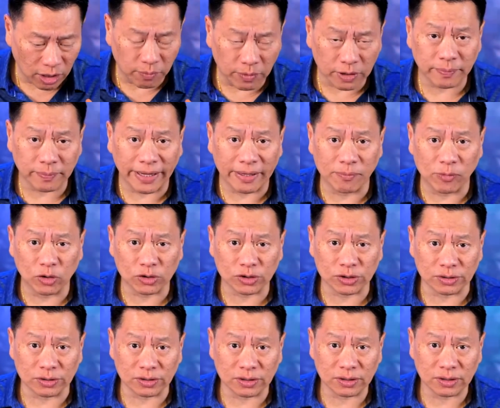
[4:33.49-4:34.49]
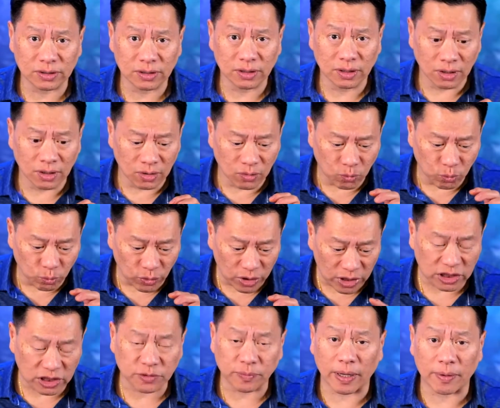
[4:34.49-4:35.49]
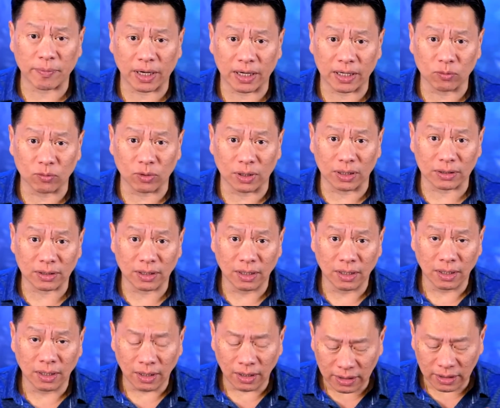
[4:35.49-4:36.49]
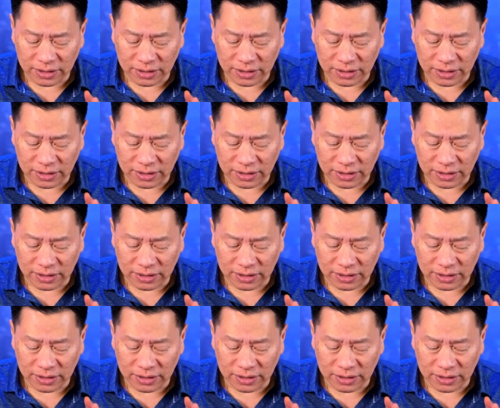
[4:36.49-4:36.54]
How about my emotions? What does my body want?